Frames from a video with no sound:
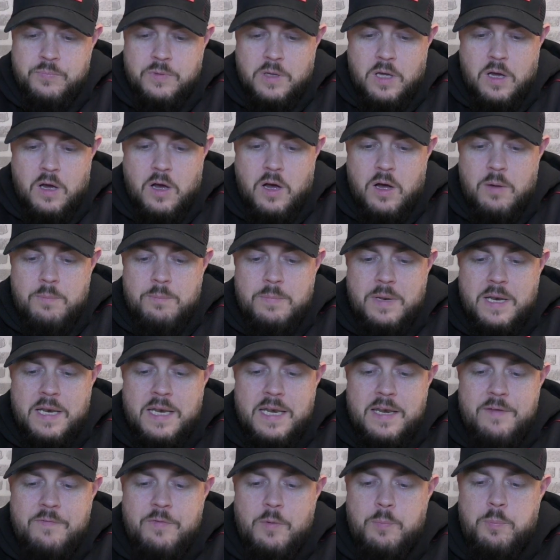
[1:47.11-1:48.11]

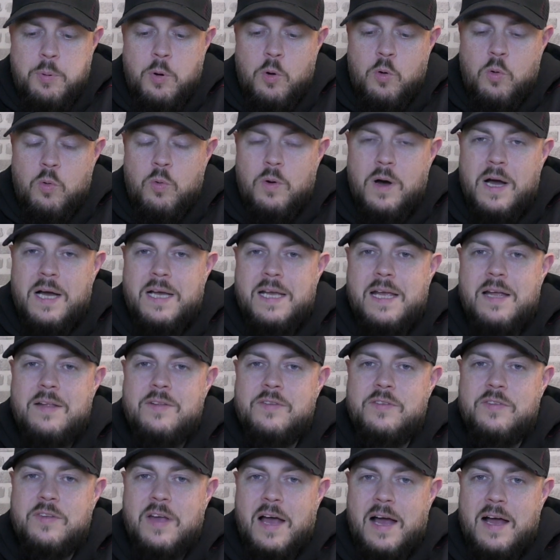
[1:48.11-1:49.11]
Liverpool
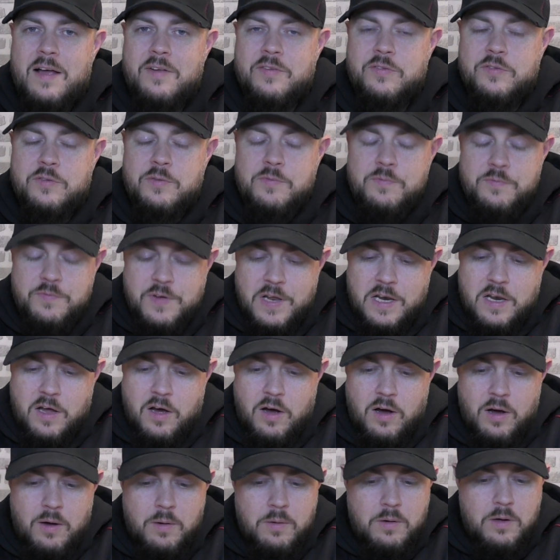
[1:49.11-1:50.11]
against Aston
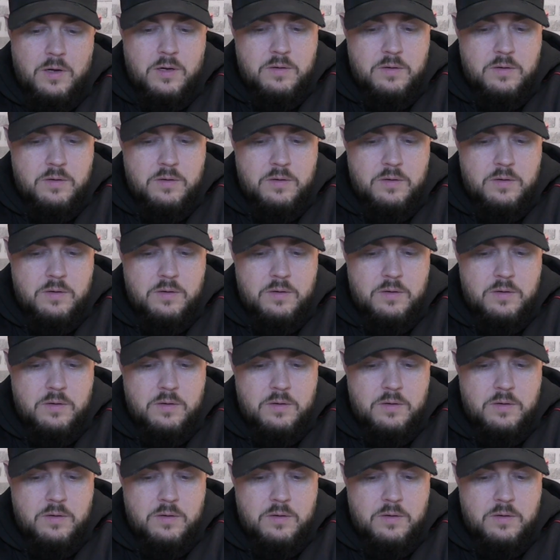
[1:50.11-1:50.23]
Villa.